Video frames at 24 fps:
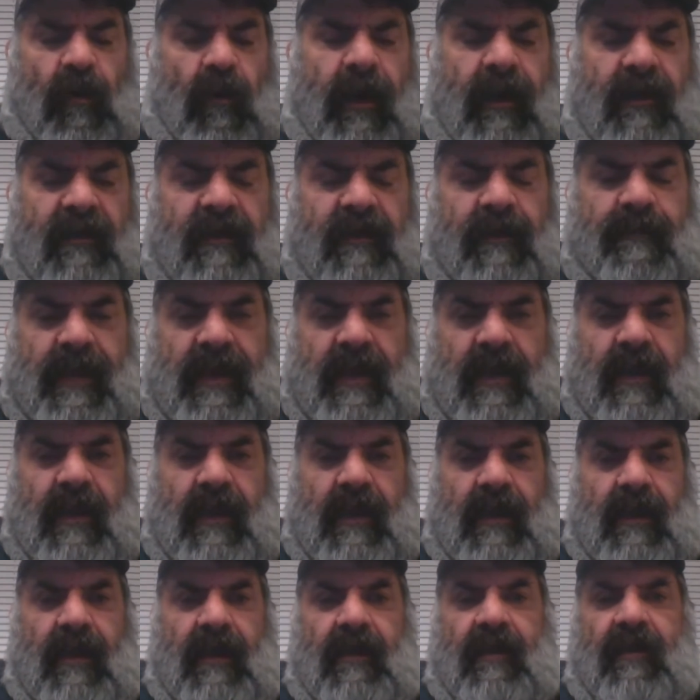don't want it to
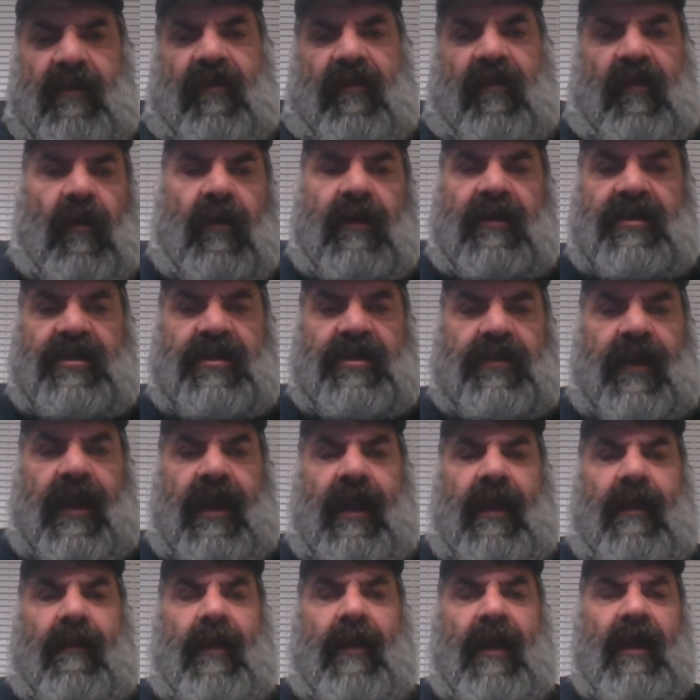be so
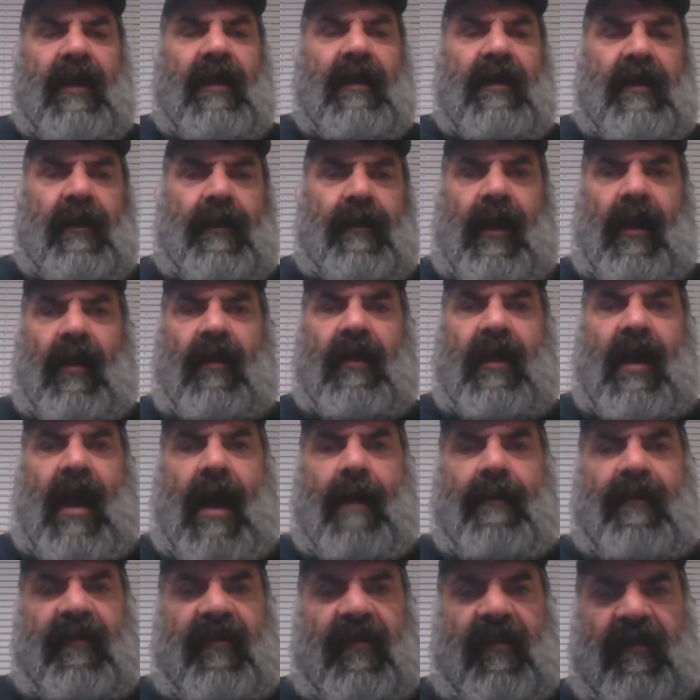extreme to be on the
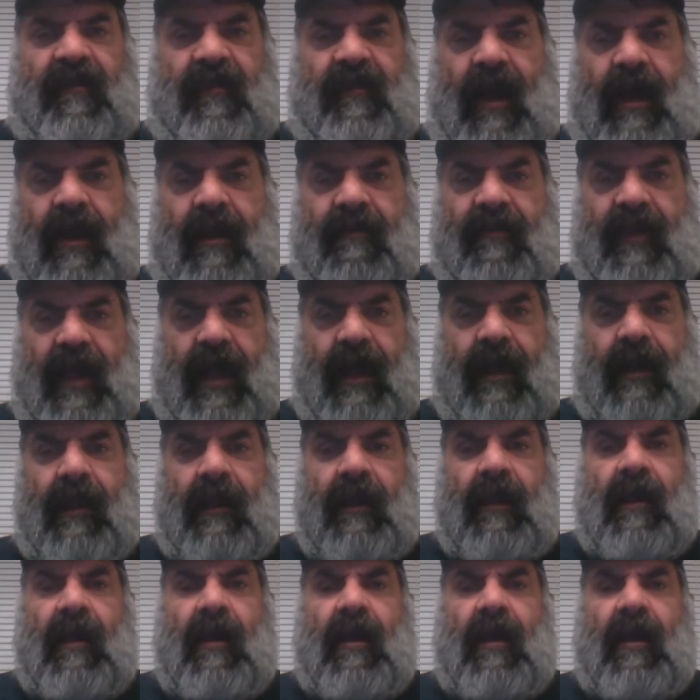opposite side of that.